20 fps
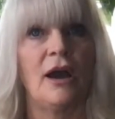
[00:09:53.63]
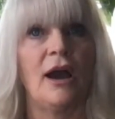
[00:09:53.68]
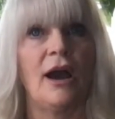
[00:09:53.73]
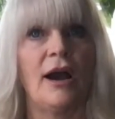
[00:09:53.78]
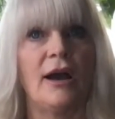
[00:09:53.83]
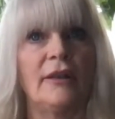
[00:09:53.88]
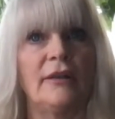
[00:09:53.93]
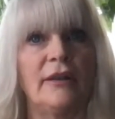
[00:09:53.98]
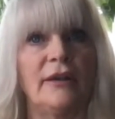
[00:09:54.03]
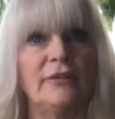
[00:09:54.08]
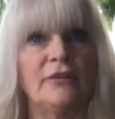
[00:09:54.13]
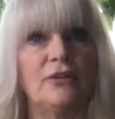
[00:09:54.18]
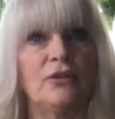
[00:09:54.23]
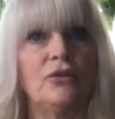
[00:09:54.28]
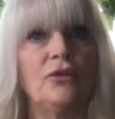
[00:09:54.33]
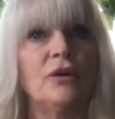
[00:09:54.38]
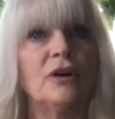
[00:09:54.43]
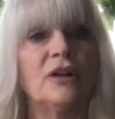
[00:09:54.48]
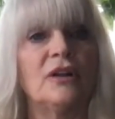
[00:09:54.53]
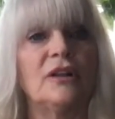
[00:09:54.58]
uh, let's
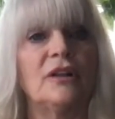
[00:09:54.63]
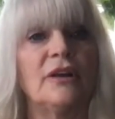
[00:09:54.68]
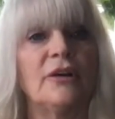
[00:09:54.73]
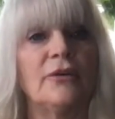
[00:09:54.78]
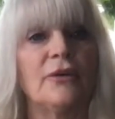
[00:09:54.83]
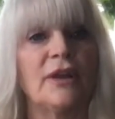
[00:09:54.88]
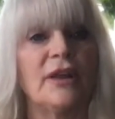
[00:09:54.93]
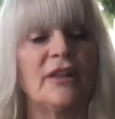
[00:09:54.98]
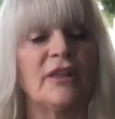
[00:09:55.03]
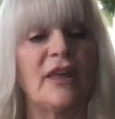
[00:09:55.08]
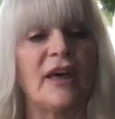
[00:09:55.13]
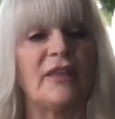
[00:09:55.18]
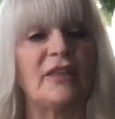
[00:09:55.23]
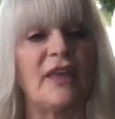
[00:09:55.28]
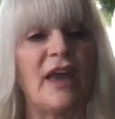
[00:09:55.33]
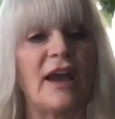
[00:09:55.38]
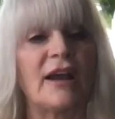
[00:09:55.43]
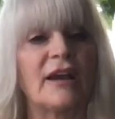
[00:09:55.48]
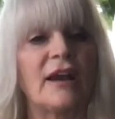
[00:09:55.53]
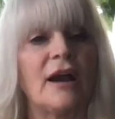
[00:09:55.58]
do a clearing that
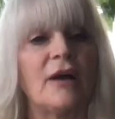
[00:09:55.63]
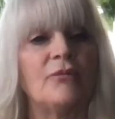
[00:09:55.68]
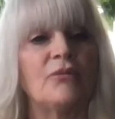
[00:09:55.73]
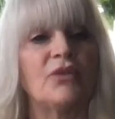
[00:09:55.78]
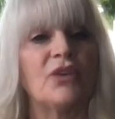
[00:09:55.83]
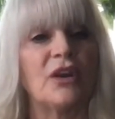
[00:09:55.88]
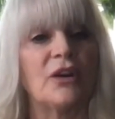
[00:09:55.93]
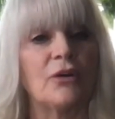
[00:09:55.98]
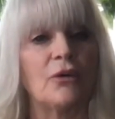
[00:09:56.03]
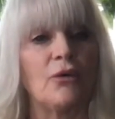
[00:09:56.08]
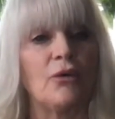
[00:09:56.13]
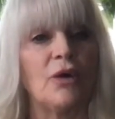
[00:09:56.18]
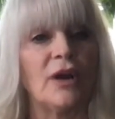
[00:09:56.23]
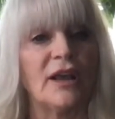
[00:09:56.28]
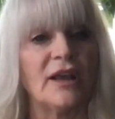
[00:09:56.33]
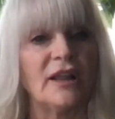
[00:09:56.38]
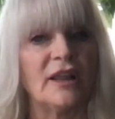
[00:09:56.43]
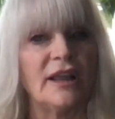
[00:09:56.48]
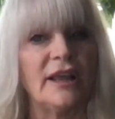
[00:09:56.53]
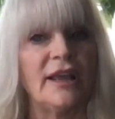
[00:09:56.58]
that comes in
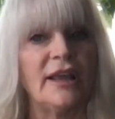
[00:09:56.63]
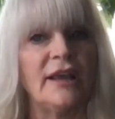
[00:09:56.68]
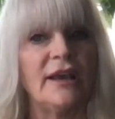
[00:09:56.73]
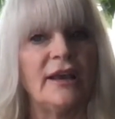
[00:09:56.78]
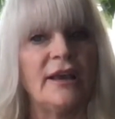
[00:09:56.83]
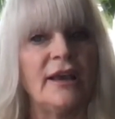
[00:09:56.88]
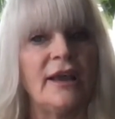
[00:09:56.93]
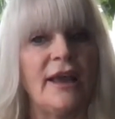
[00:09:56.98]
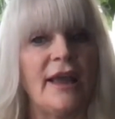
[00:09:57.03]
quickly